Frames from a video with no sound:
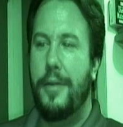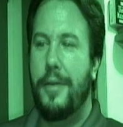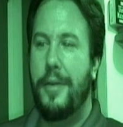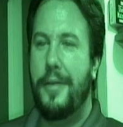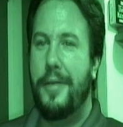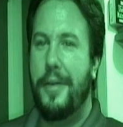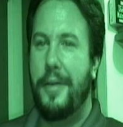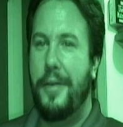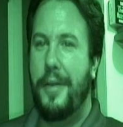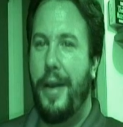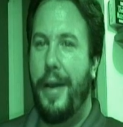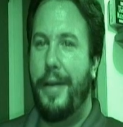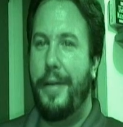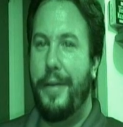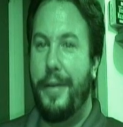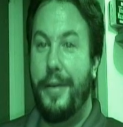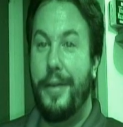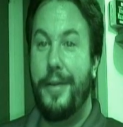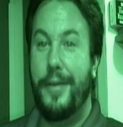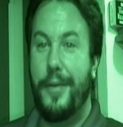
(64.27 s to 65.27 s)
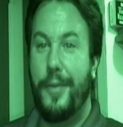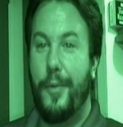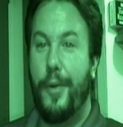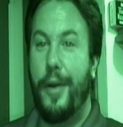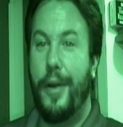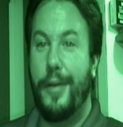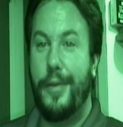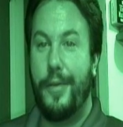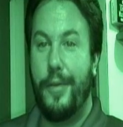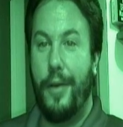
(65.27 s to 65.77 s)
I said, Dad, this is what
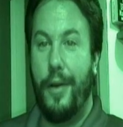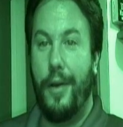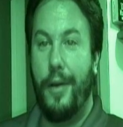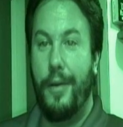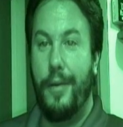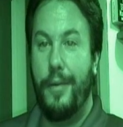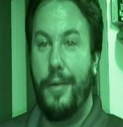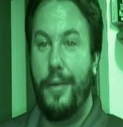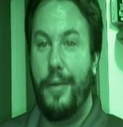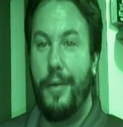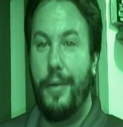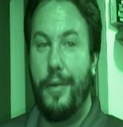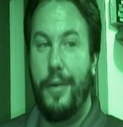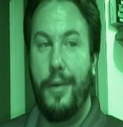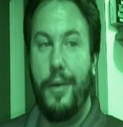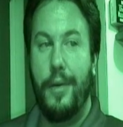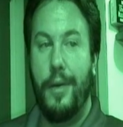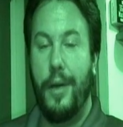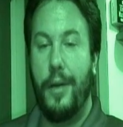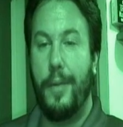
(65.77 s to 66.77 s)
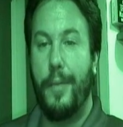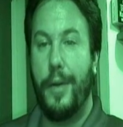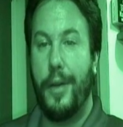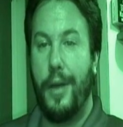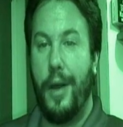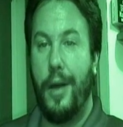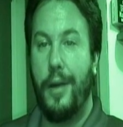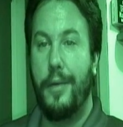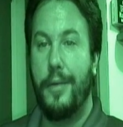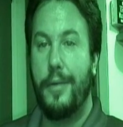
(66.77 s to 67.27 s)
I saw at the
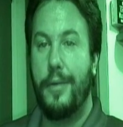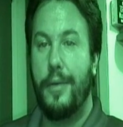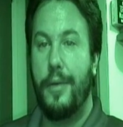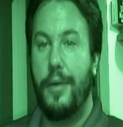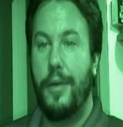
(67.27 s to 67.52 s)
McDonald's.